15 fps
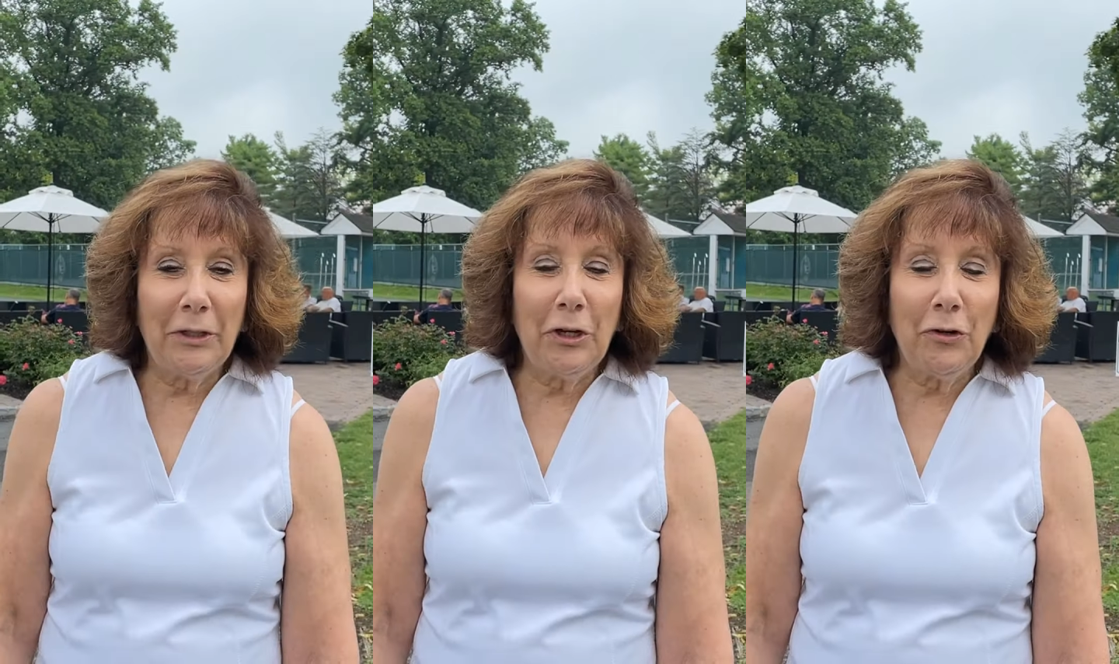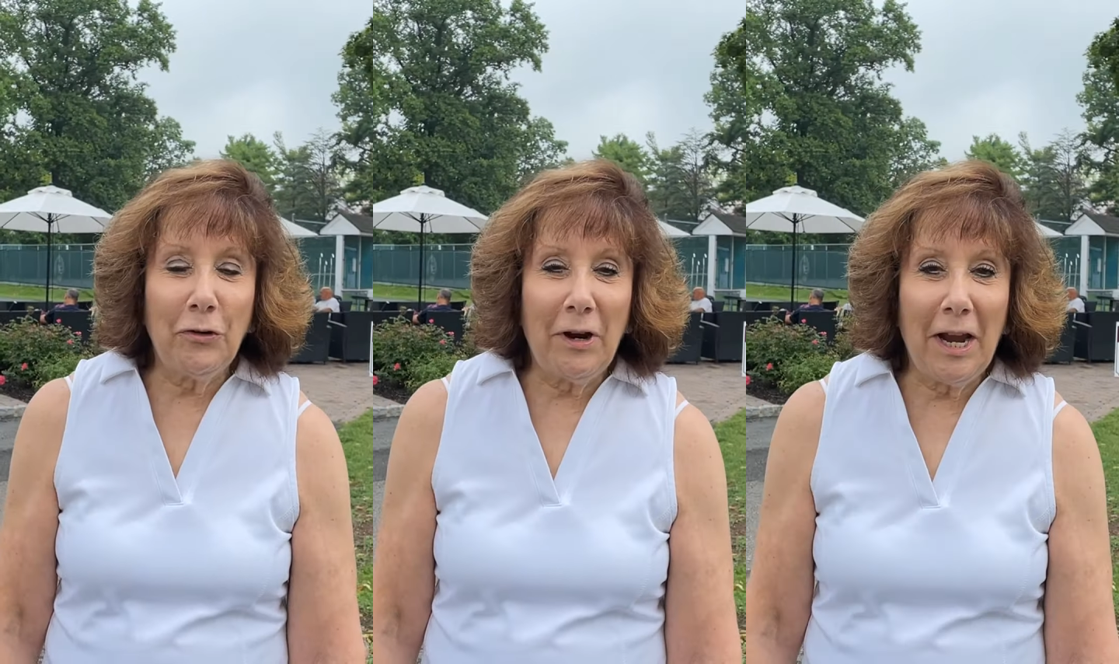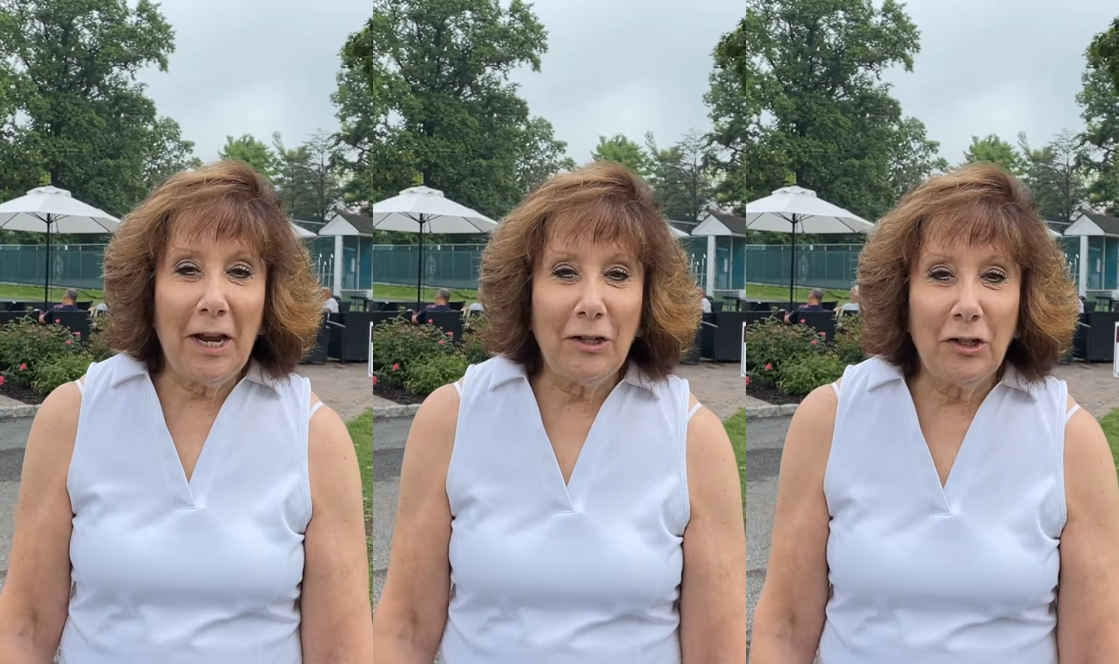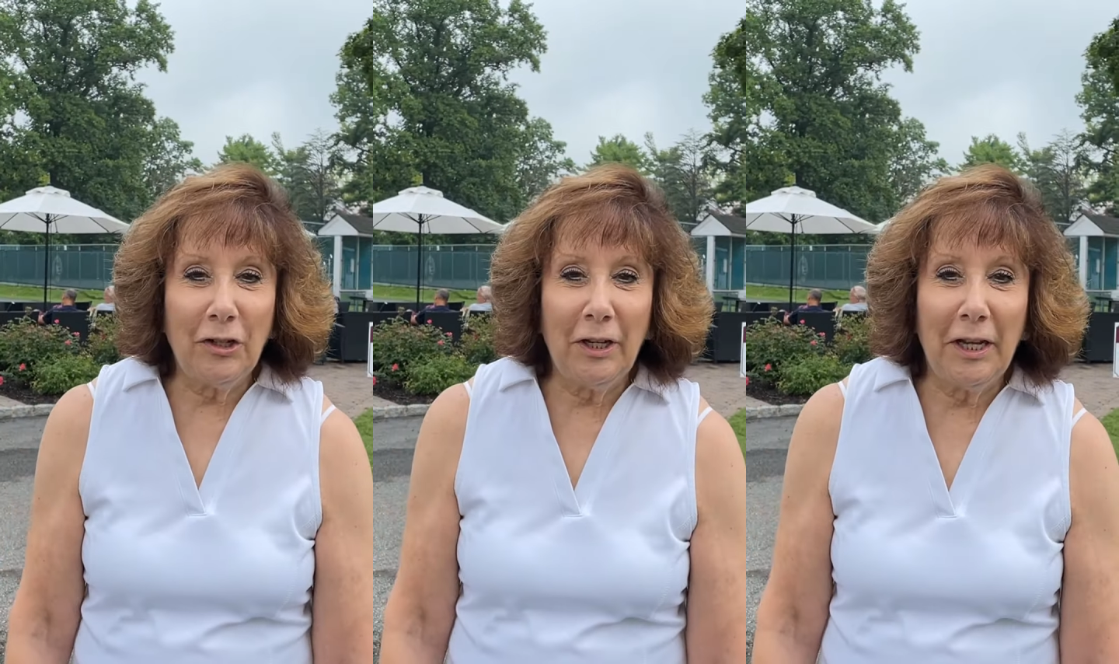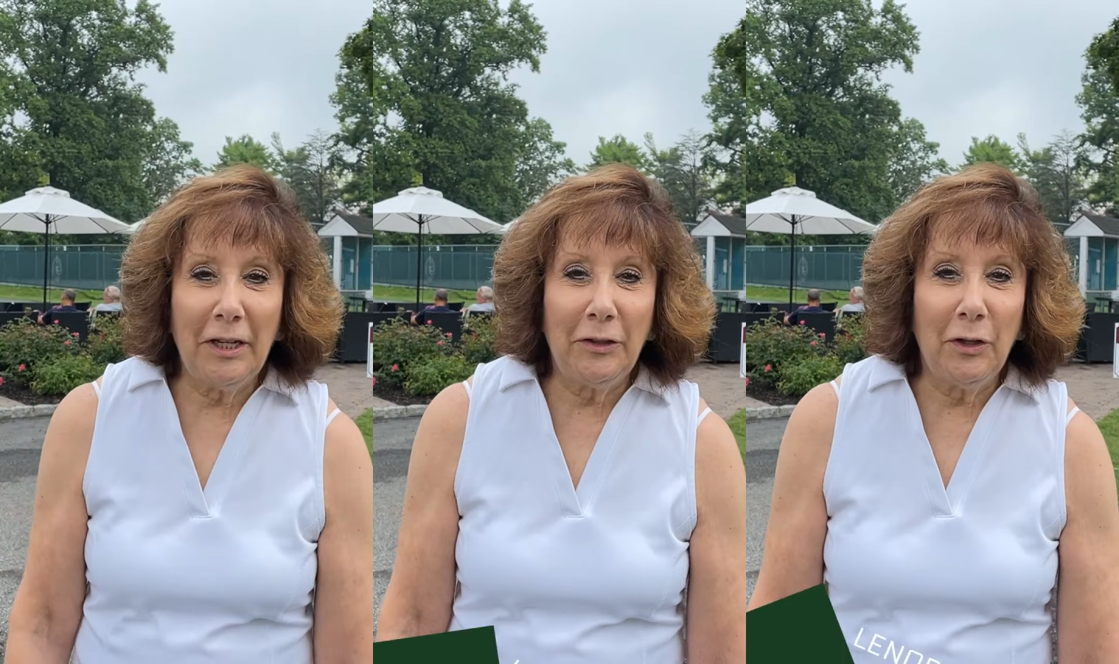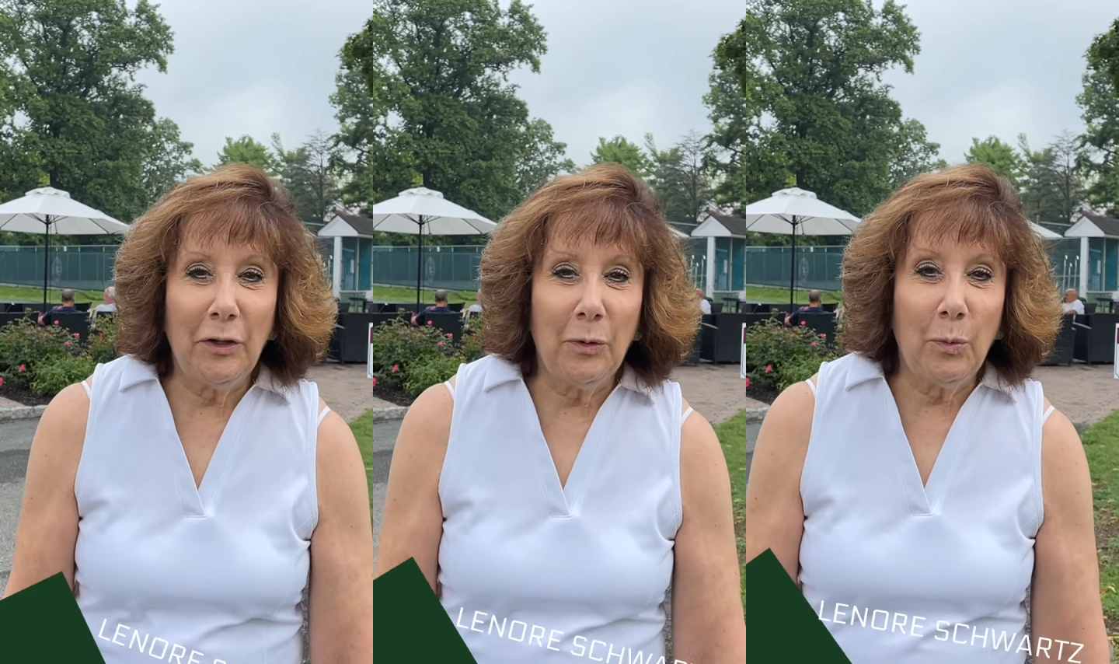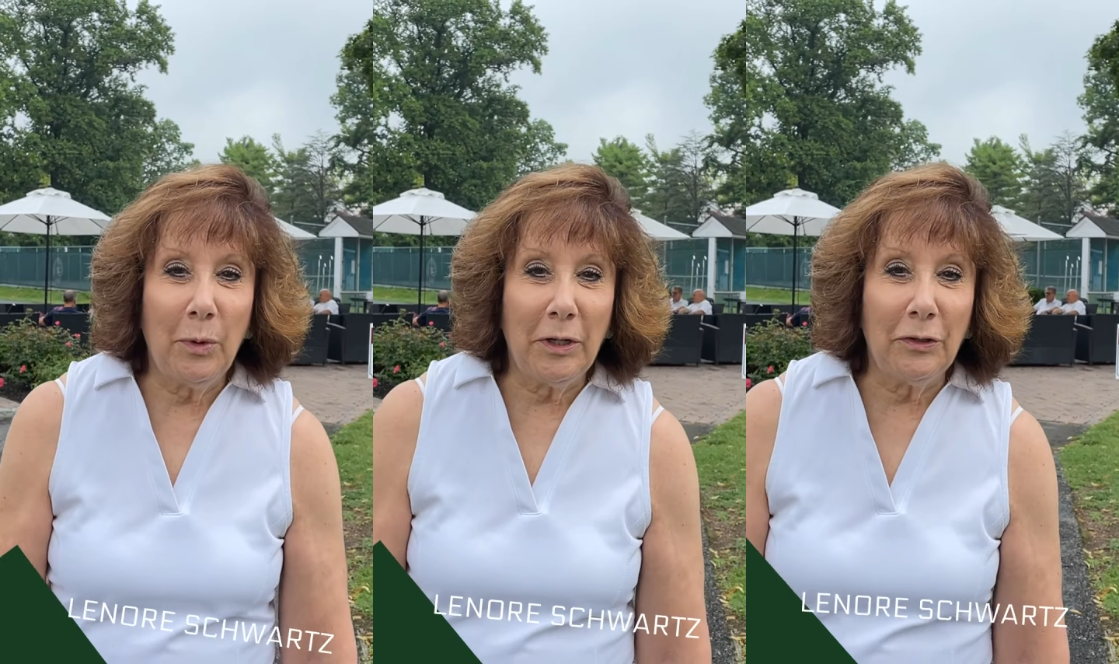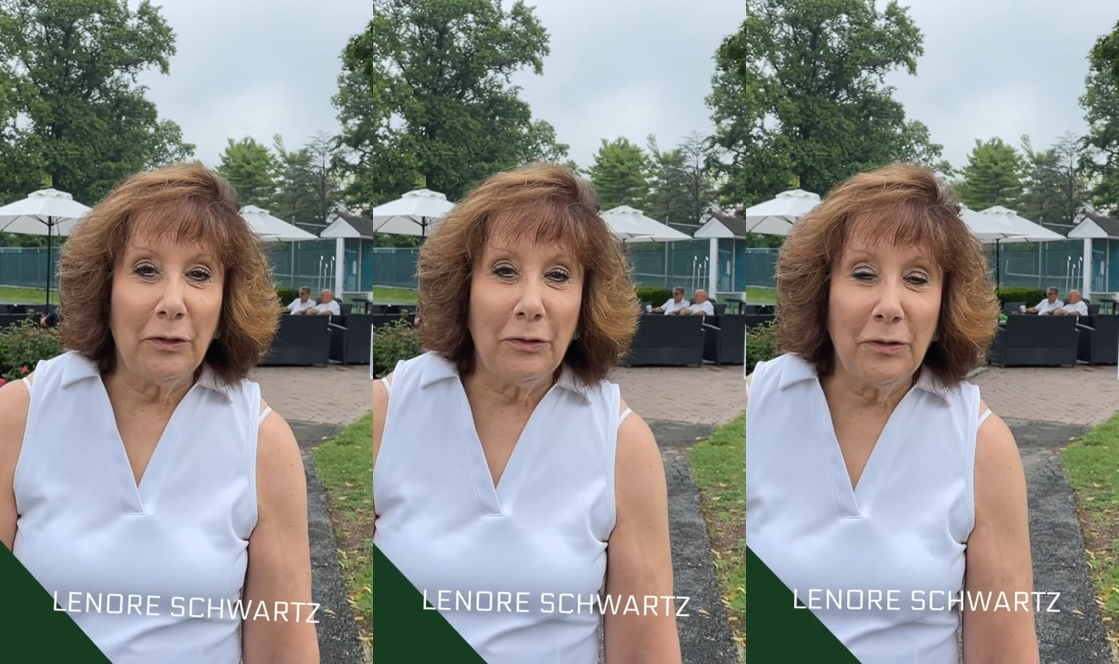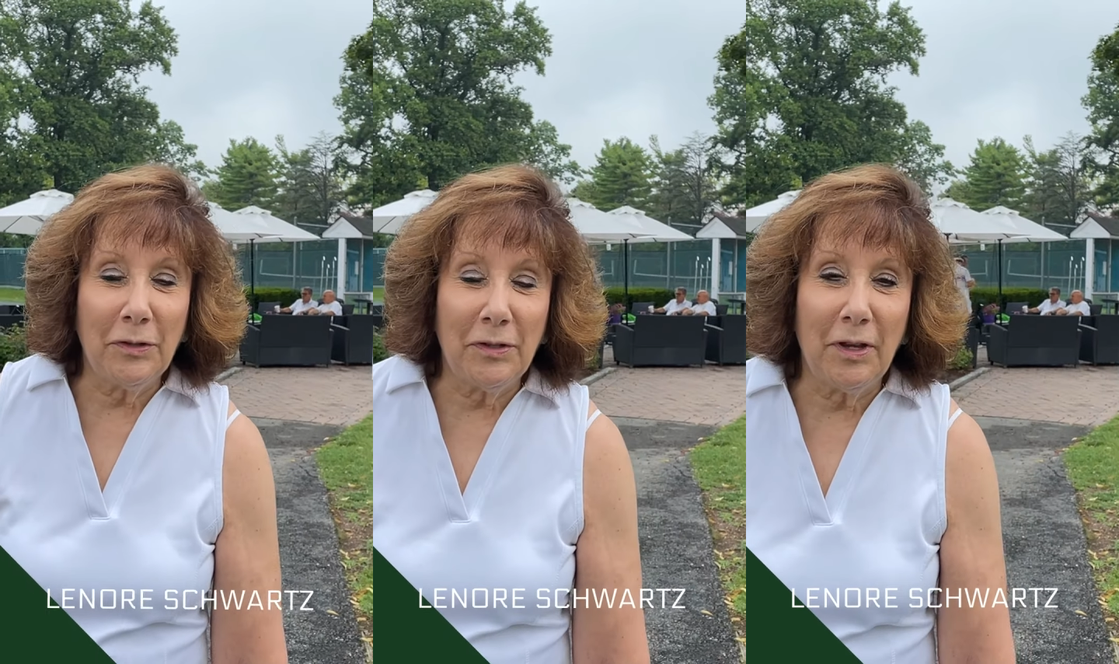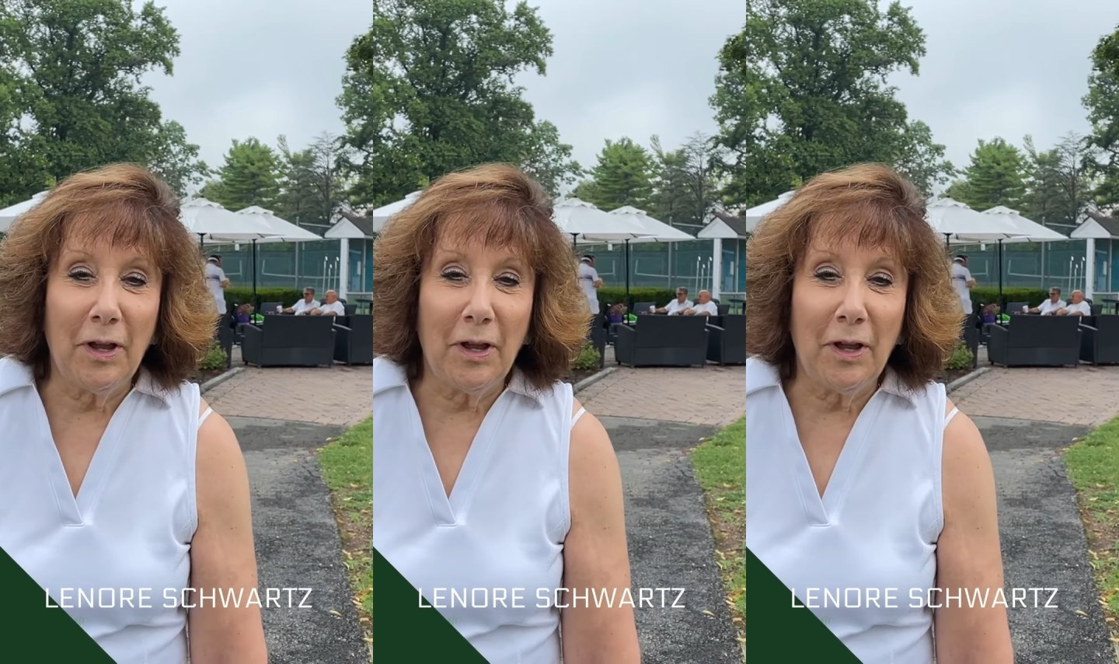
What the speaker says: to congratulate the winners